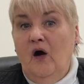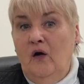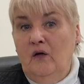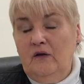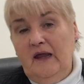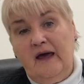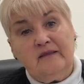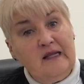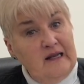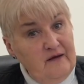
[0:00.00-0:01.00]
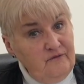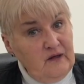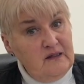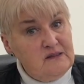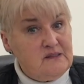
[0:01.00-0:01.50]
all at the
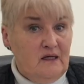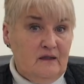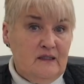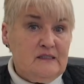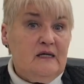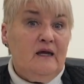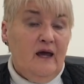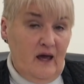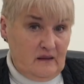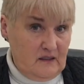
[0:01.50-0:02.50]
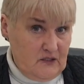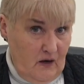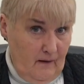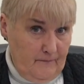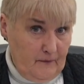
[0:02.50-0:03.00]
left-hand side at the
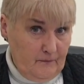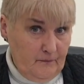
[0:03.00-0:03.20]
top.